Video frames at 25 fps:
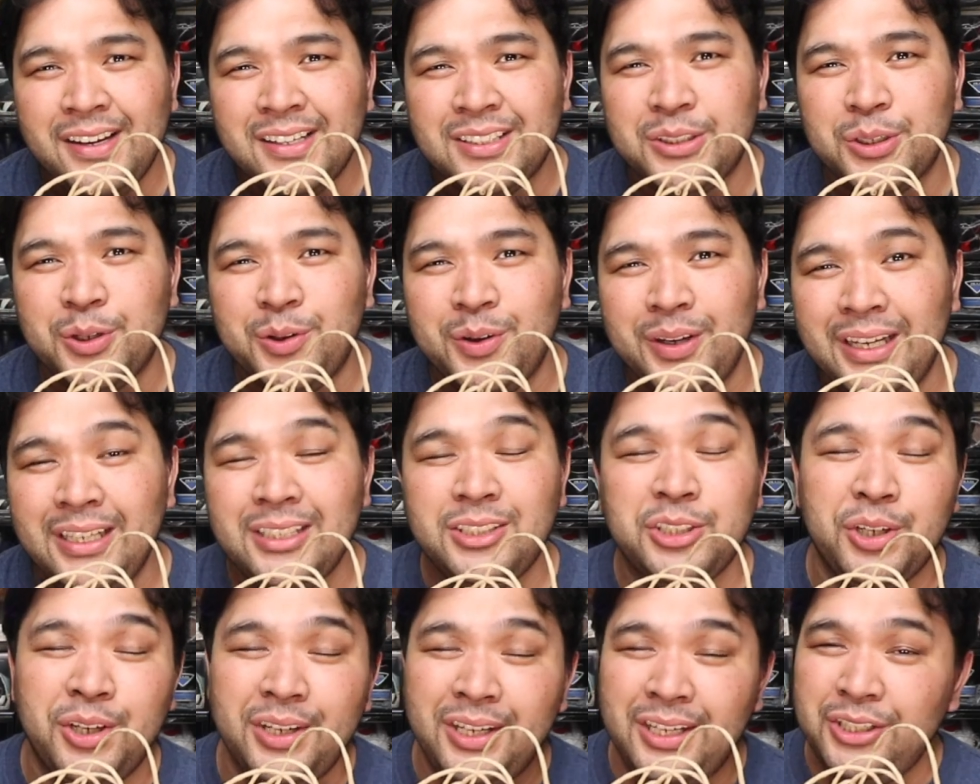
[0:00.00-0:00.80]
So
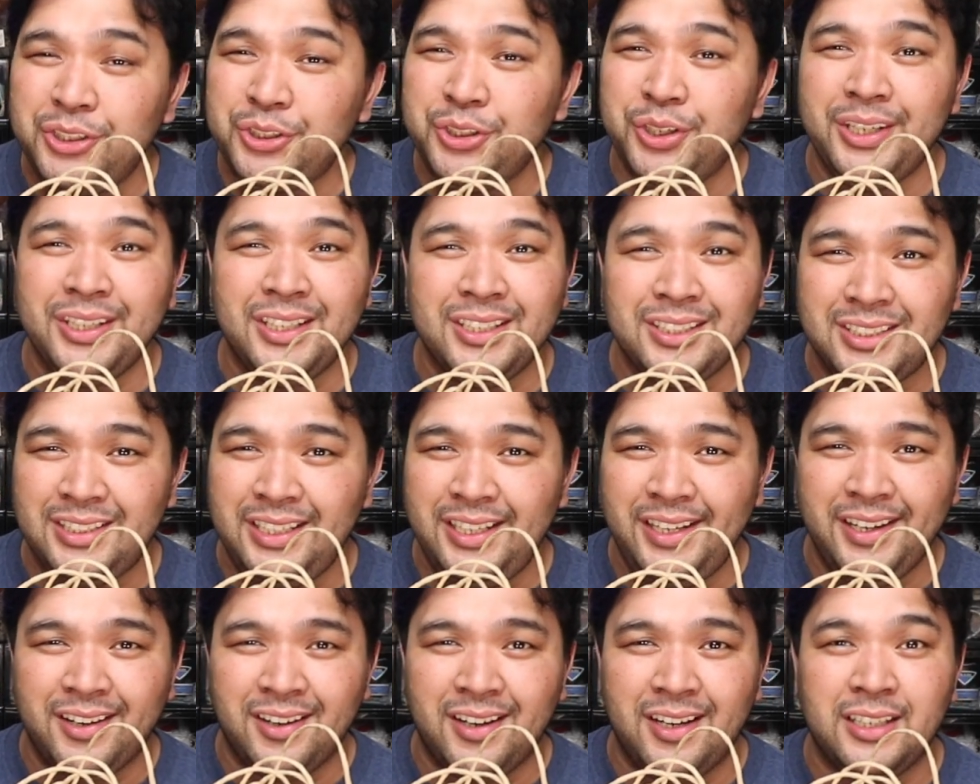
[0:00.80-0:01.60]
Ison, enjoy the
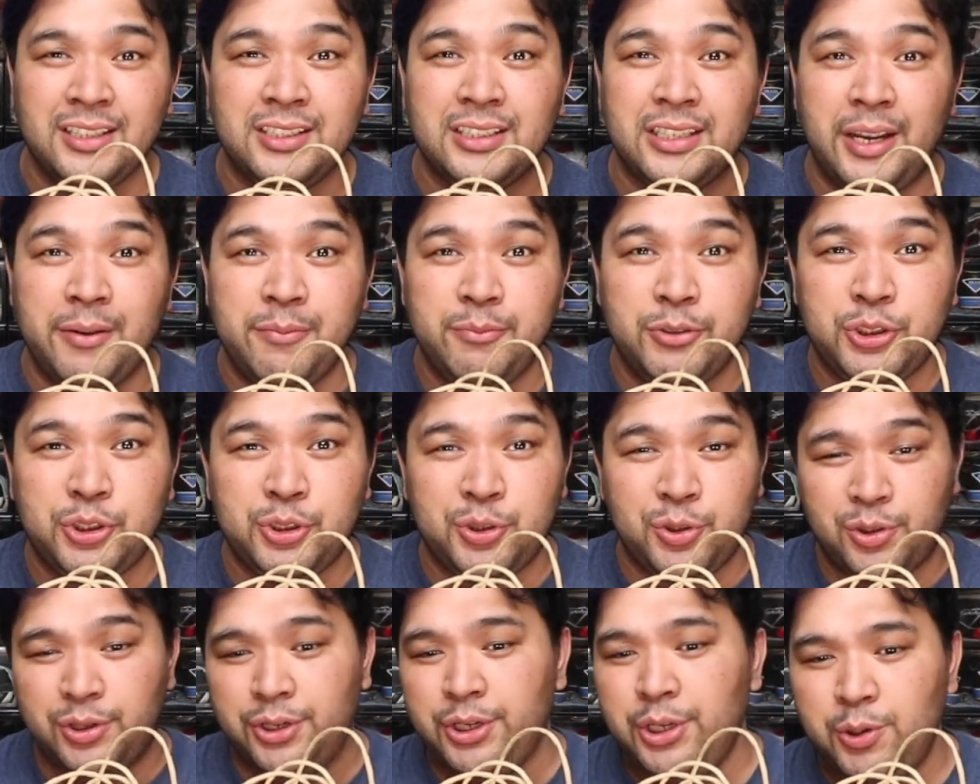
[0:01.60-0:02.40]
sneakers. I'm
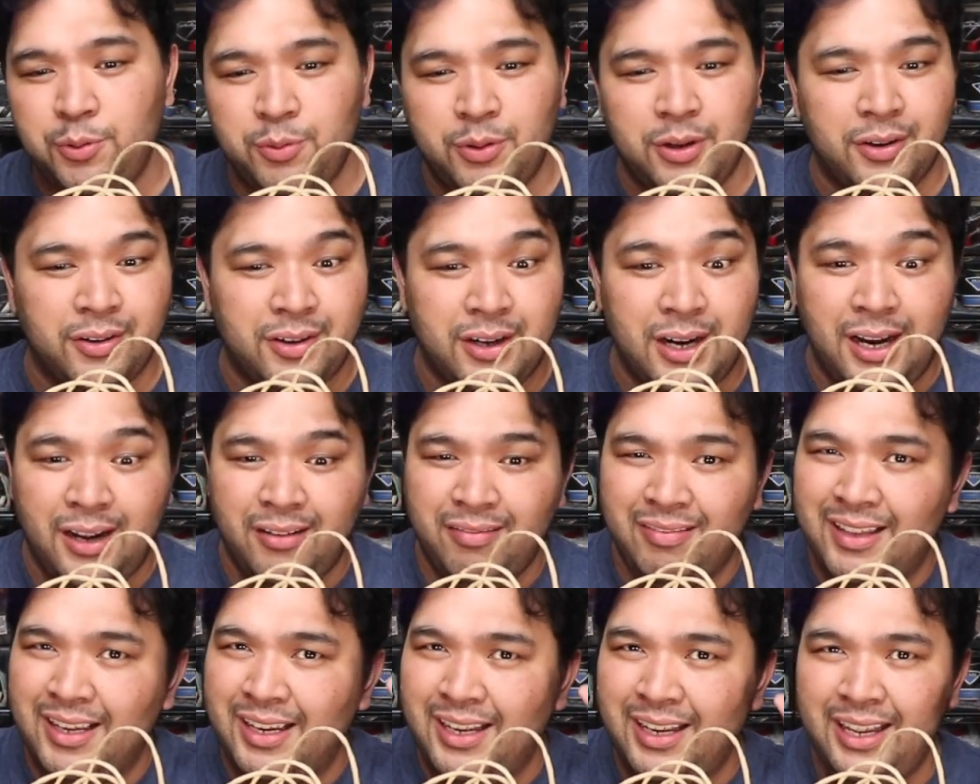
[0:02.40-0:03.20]
sure you will rock
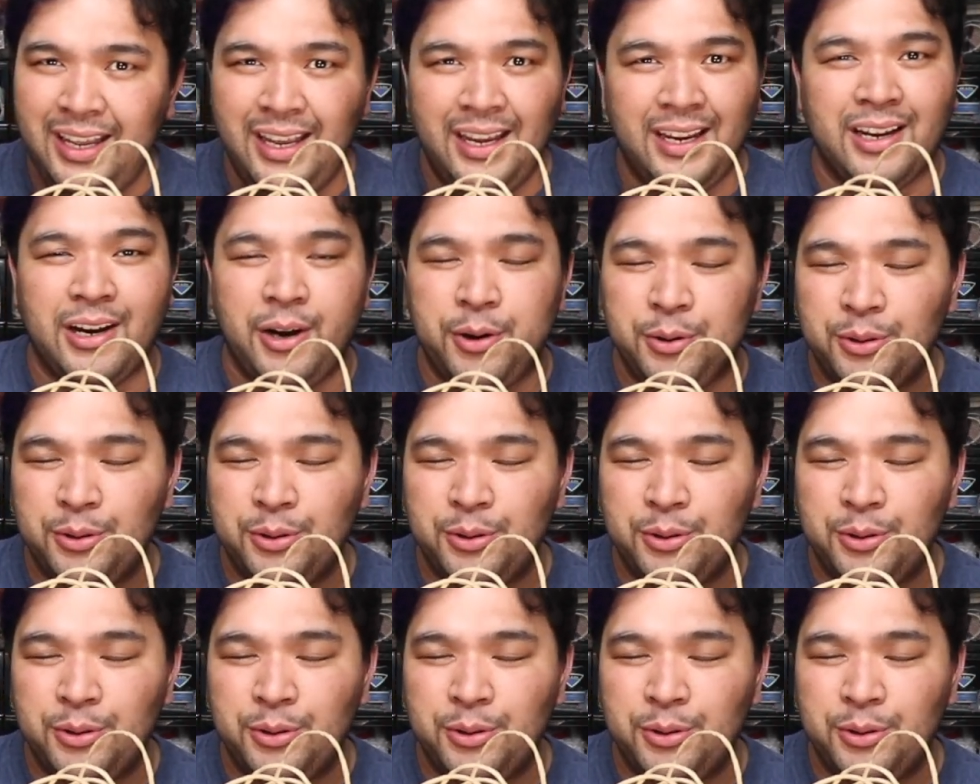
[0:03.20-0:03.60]
the heck